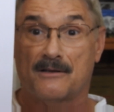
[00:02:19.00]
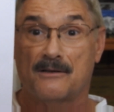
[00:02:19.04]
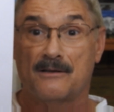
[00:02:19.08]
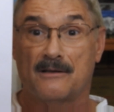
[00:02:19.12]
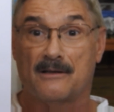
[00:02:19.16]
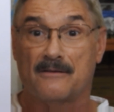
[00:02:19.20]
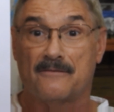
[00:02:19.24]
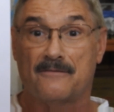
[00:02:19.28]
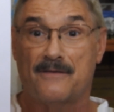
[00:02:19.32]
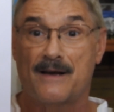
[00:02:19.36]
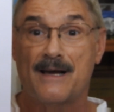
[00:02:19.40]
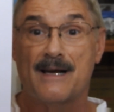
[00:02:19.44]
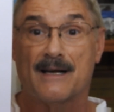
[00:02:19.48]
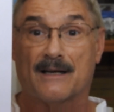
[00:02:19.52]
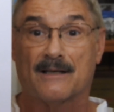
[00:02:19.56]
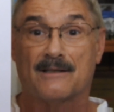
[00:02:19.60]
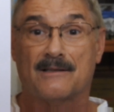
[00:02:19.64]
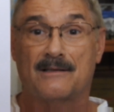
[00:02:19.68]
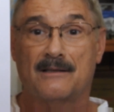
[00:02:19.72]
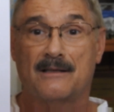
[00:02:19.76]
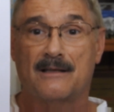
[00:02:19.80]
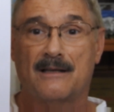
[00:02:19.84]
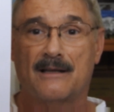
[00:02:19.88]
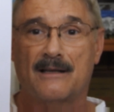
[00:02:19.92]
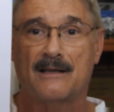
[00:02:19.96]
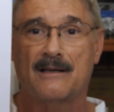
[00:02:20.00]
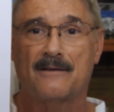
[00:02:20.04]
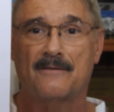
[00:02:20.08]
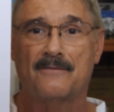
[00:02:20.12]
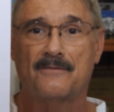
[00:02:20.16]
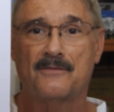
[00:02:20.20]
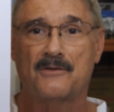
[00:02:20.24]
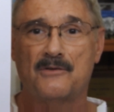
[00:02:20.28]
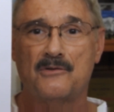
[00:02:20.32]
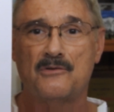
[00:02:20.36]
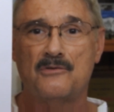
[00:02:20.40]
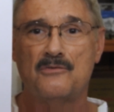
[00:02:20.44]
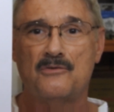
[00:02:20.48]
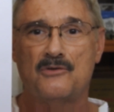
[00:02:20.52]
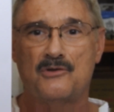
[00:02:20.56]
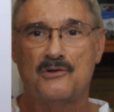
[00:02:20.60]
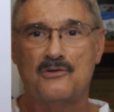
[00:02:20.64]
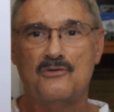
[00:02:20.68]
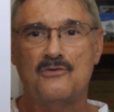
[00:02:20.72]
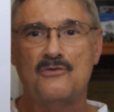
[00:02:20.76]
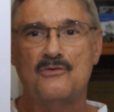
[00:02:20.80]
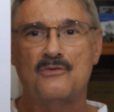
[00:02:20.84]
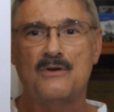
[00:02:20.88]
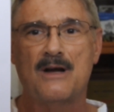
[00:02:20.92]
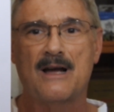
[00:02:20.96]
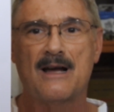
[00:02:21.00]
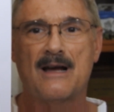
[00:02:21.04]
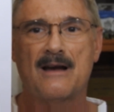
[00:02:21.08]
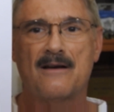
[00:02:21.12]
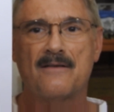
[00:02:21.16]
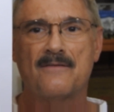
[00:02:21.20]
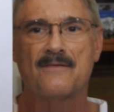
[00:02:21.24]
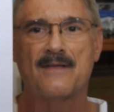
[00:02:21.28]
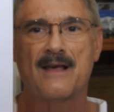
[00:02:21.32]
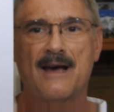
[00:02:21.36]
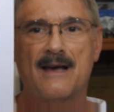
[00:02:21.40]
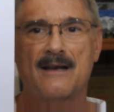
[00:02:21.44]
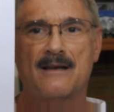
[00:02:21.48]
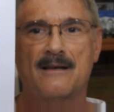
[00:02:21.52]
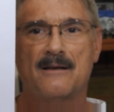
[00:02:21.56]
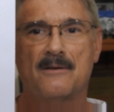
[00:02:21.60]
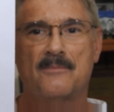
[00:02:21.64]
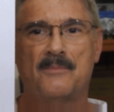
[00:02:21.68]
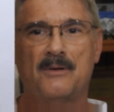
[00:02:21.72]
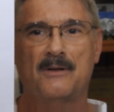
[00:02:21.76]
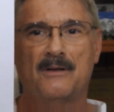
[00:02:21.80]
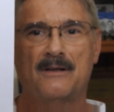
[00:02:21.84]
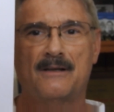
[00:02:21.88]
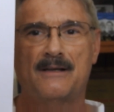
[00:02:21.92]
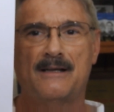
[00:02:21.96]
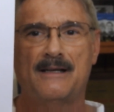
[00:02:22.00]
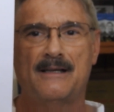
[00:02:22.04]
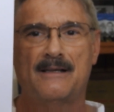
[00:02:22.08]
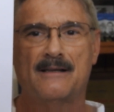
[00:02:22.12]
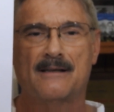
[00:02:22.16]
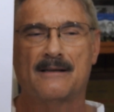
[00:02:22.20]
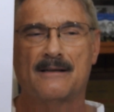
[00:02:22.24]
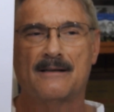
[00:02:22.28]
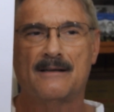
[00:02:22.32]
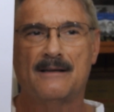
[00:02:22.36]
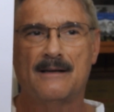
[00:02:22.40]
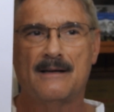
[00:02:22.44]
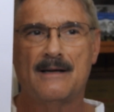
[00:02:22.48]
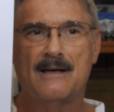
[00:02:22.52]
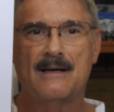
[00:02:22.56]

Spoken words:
good effect if you do have that ability to